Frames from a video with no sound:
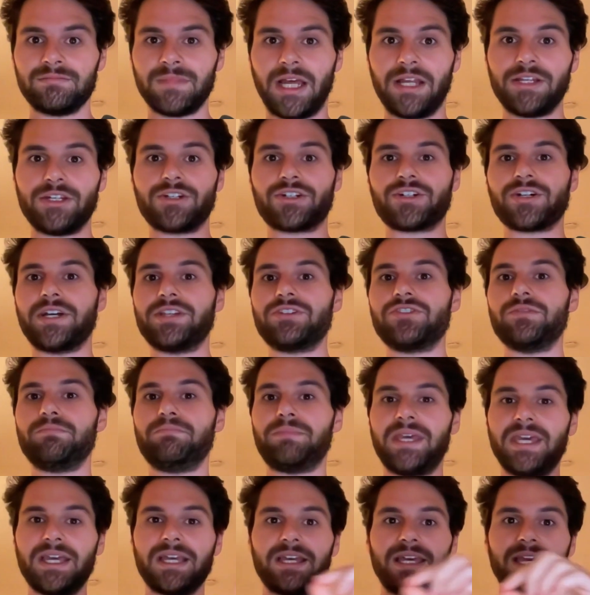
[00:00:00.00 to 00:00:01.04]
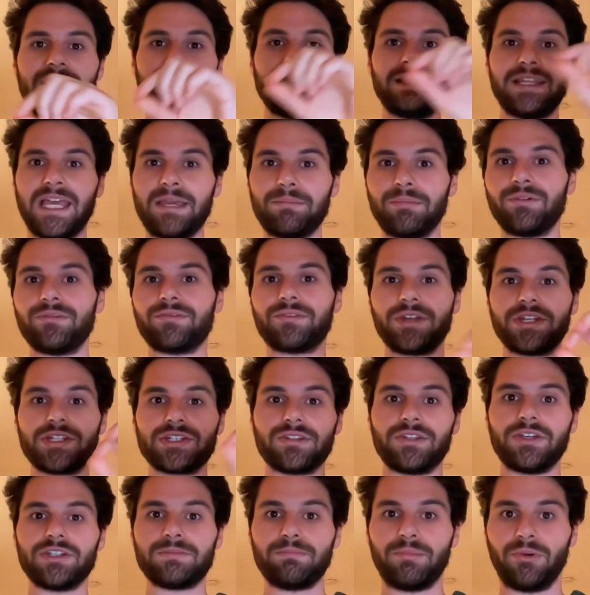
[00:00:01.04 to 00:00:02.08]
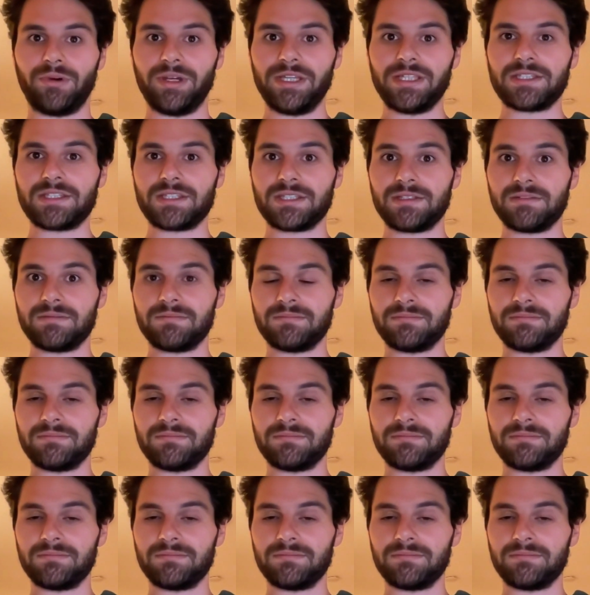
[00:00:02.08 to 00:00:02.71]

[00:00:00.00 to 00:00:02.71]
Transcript: and you're trying to pick a label for each of those points